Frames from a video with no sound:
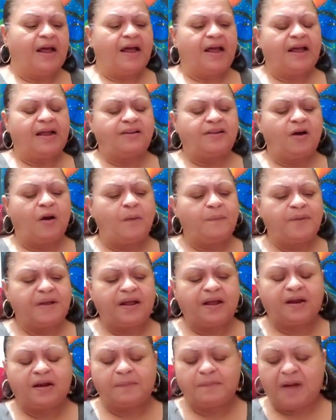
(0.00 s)
And don't
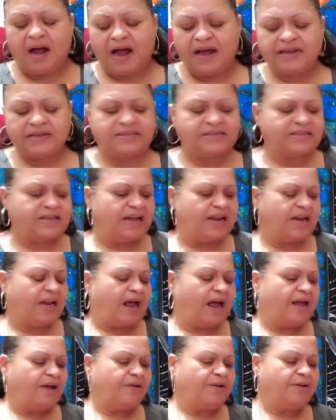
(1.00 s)
be in the mindset
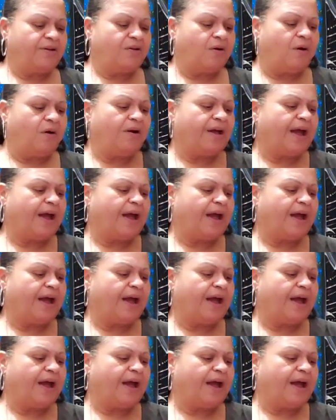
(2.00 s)
like, you know,